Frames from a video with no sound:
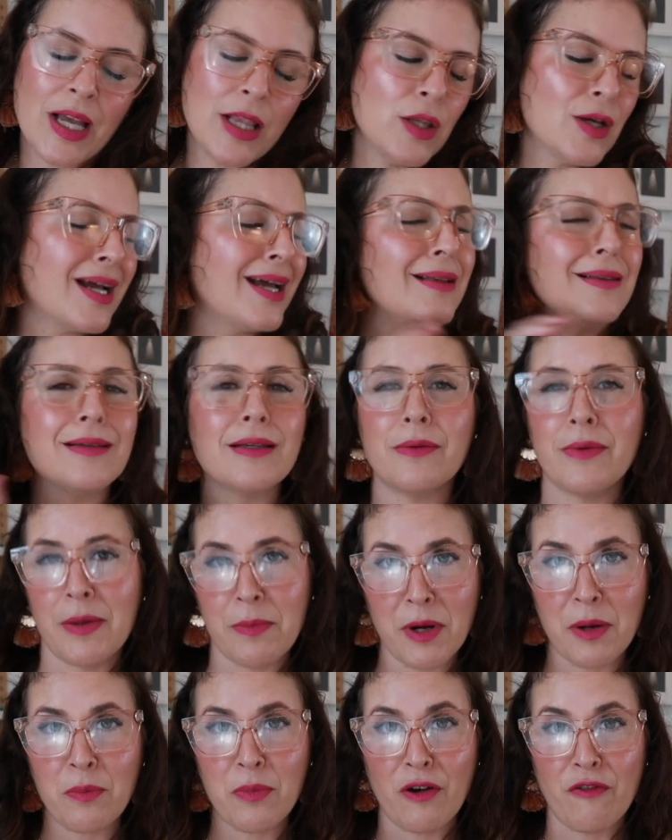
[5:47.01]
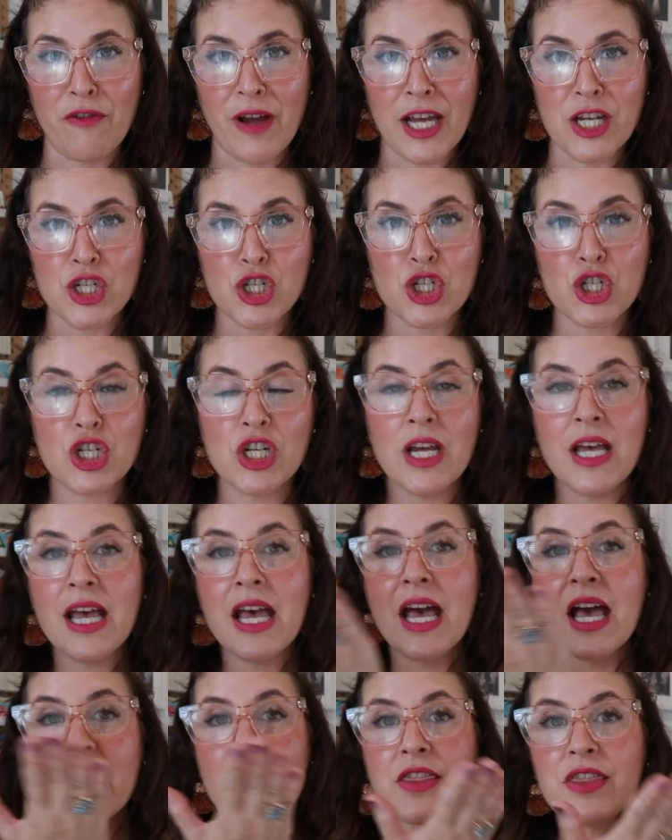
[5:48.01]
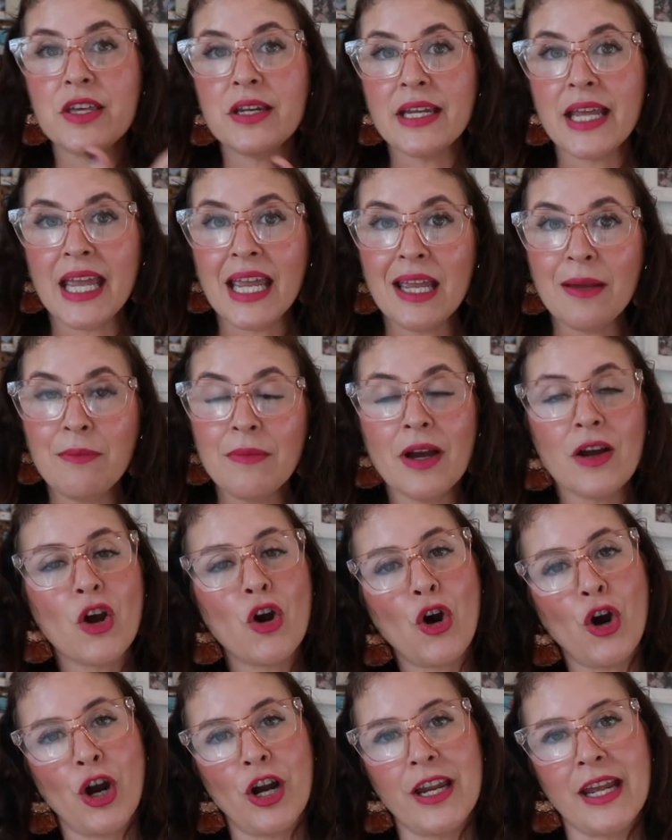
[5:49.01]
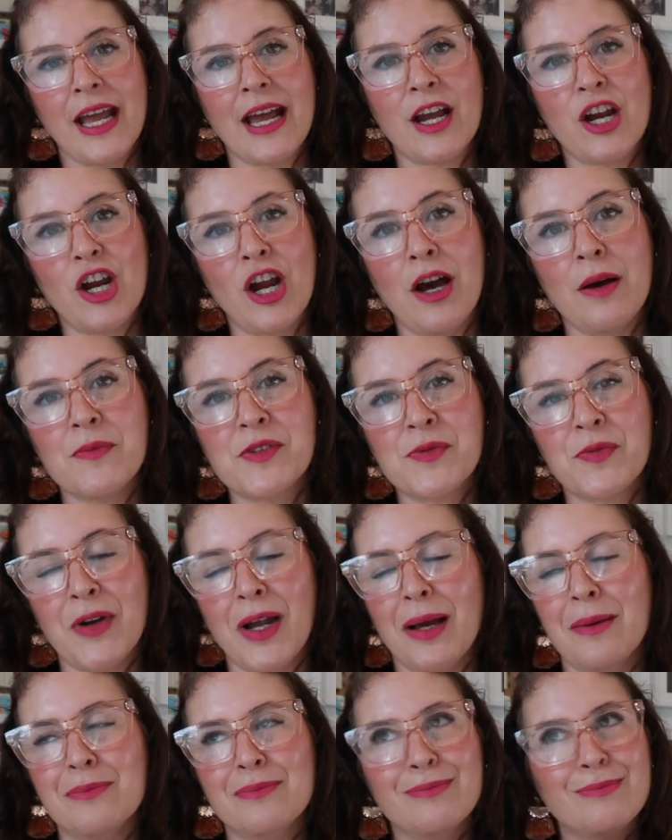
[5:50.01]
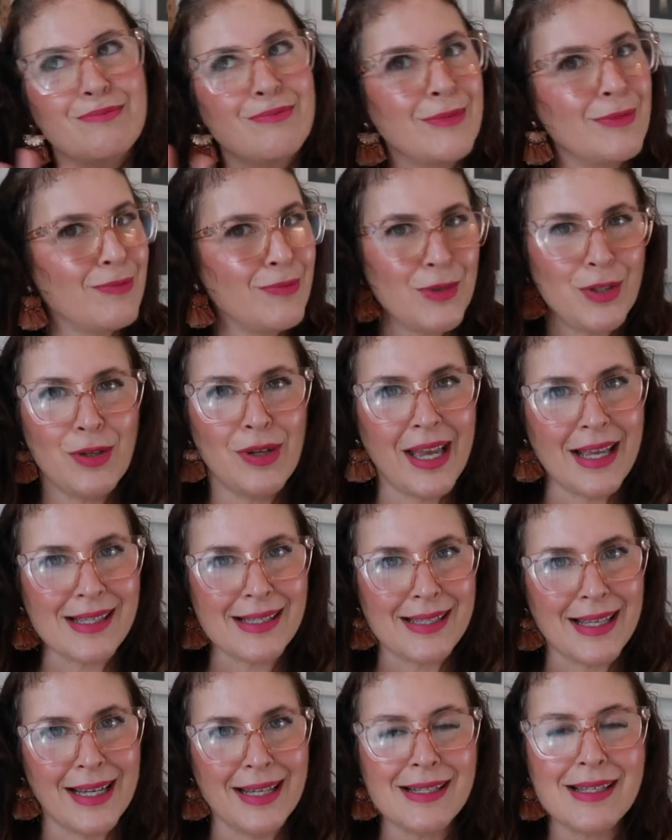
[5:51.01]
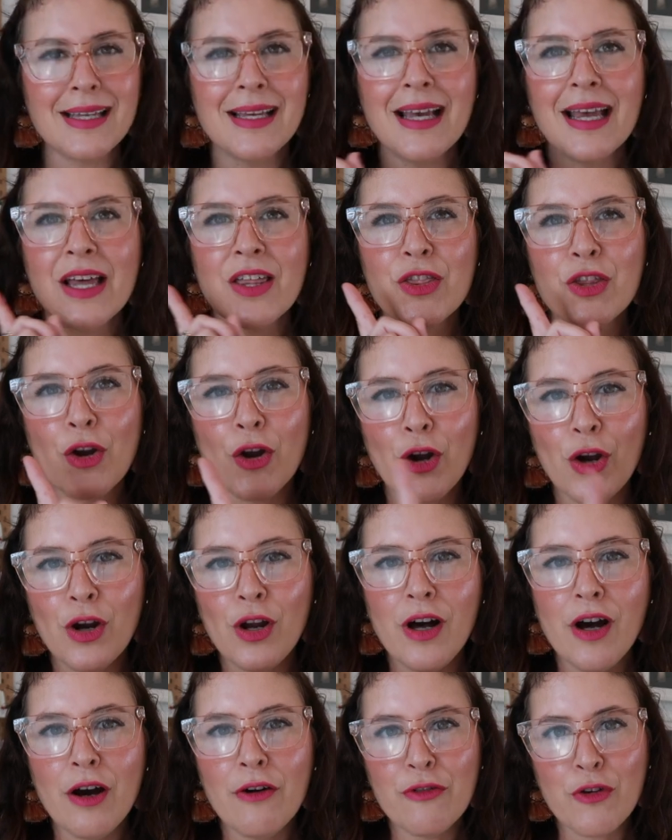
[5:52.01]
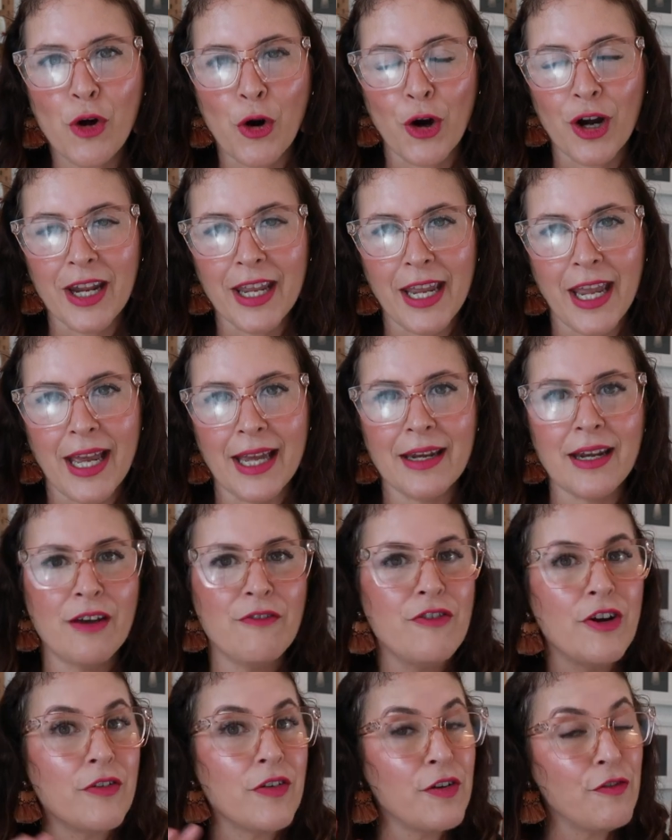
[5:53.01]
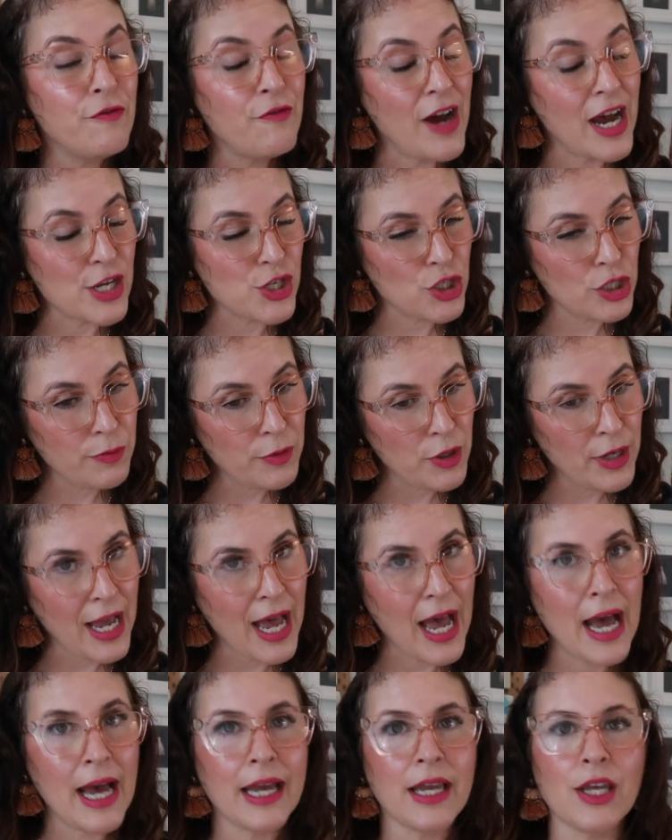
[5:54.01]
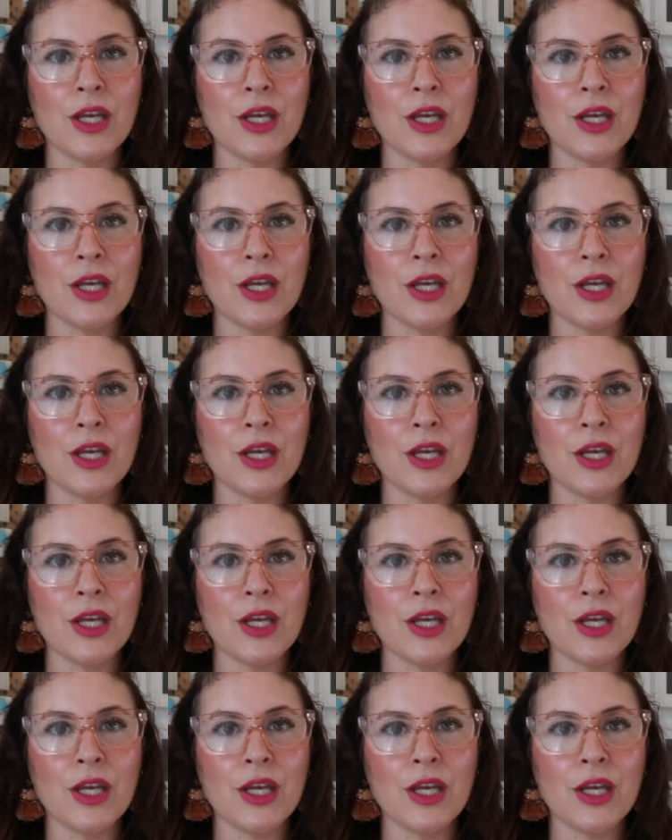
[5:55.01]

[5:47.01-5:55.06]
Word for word: I look a little bit more profesh. The name cardigan comes from, you guessed it, the Earl of Cardigan, a very fashionable guy.